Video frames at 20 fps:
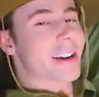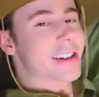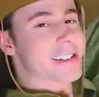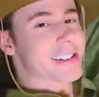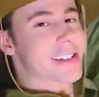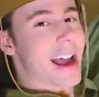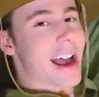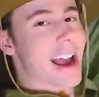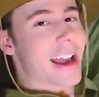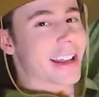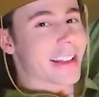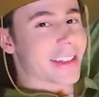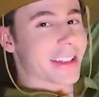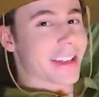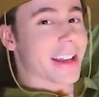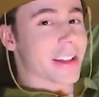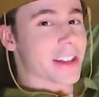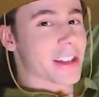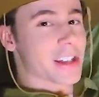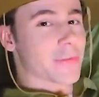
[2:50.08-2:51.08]
decide at the
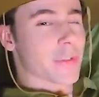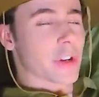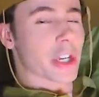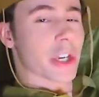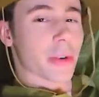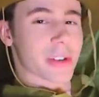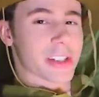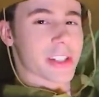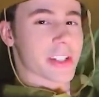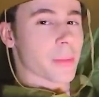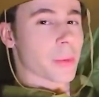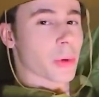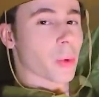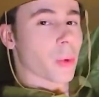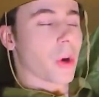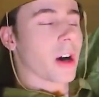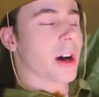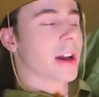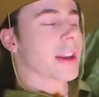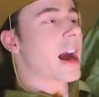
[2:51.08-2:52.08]
end of this video is number
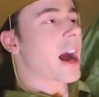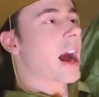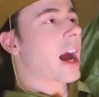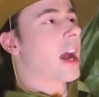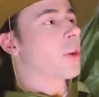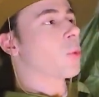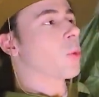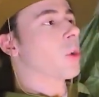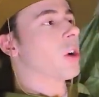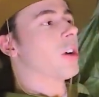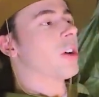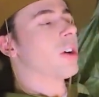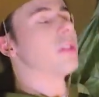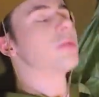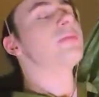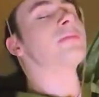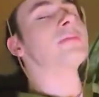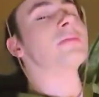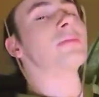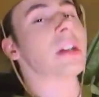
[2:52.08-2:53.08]
one, I
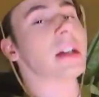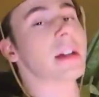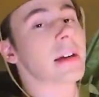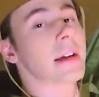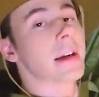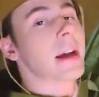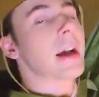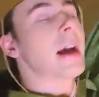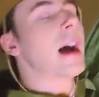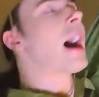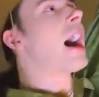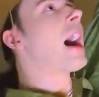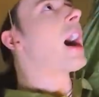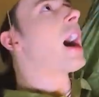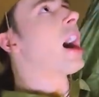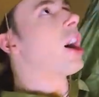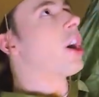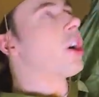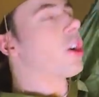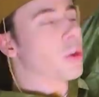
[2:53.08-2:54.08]
will
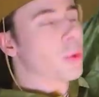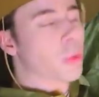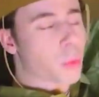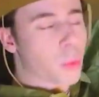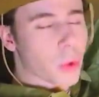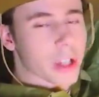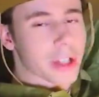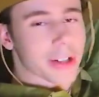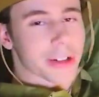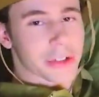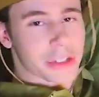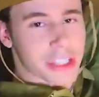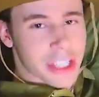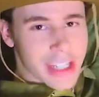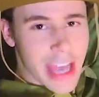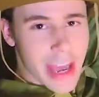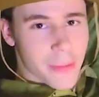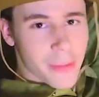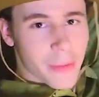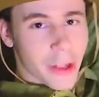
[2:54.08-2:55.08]
I'll will
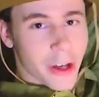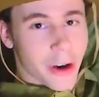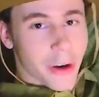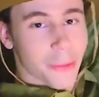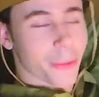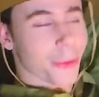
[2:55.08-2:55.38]
D M them